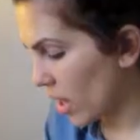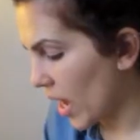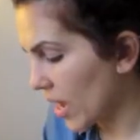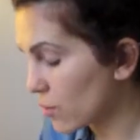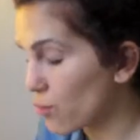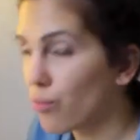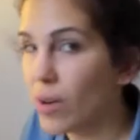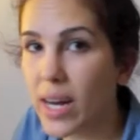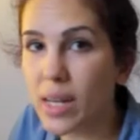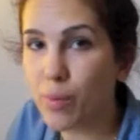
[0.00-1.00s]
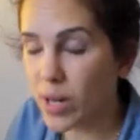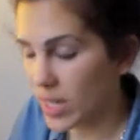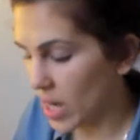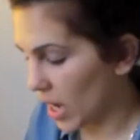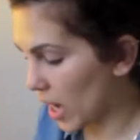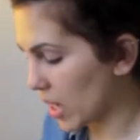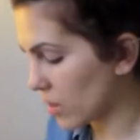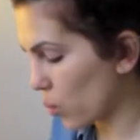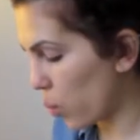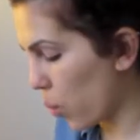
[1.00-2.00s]
It's really pretty.
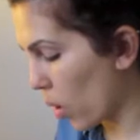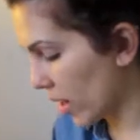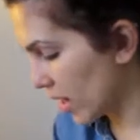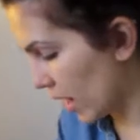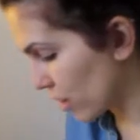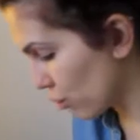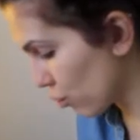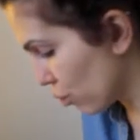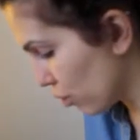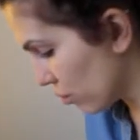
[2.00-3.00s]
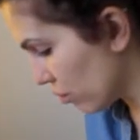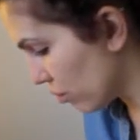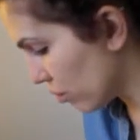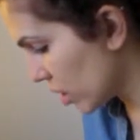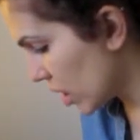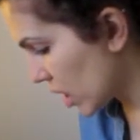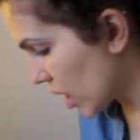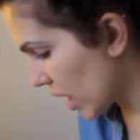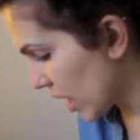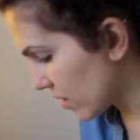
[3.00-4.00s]
It's quite natural.
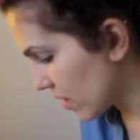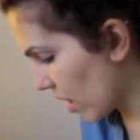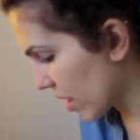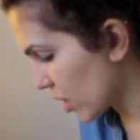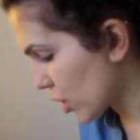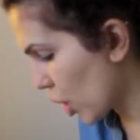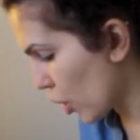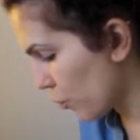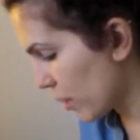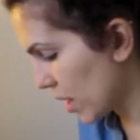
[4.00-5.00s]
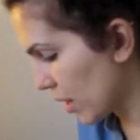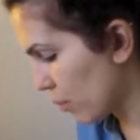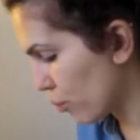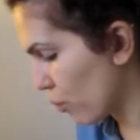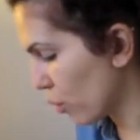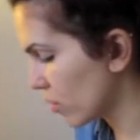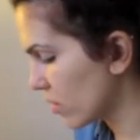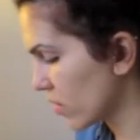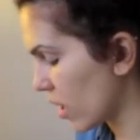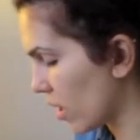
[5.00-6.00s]
It's like a taupey
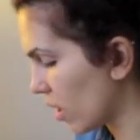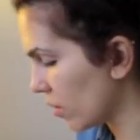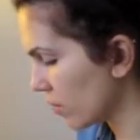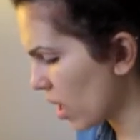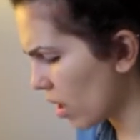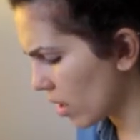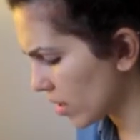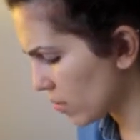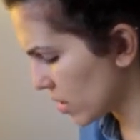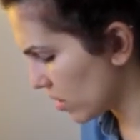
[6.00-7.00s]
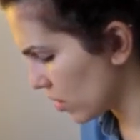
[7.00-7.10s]
bronze colour. Oh, I didn't mean